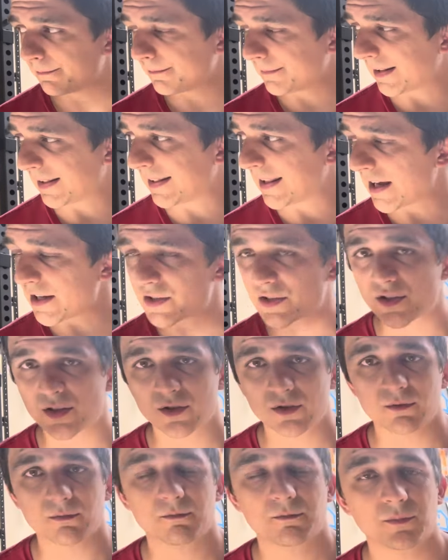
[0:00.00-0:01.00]

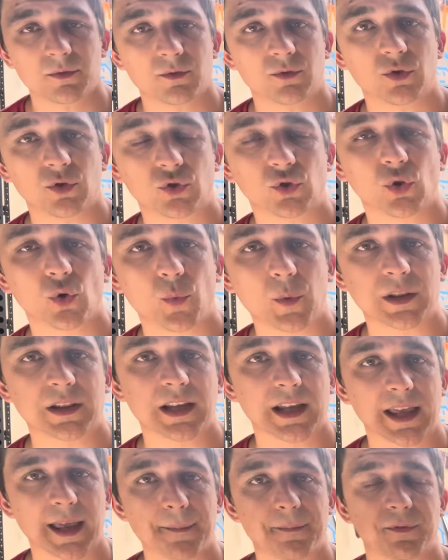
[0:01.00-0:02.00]
less to do with the
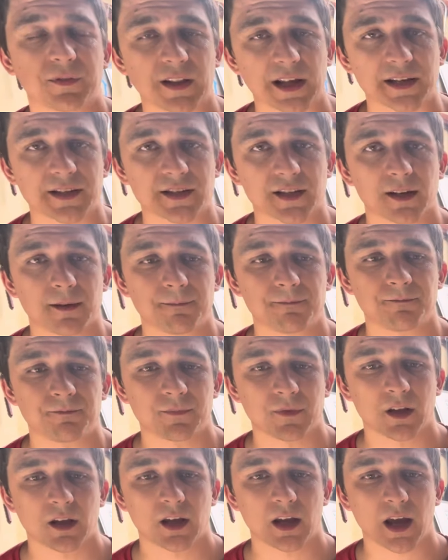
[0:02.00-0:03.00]
hip flexor
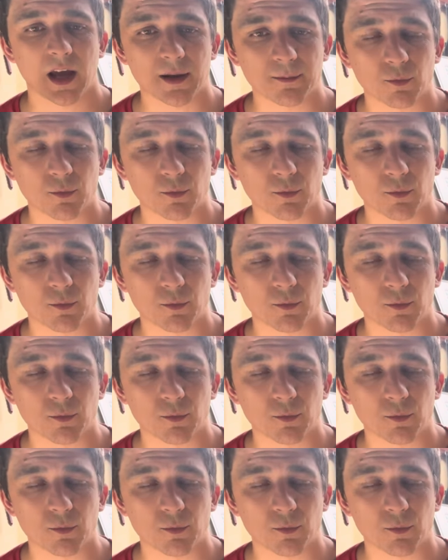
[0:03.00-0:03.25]
and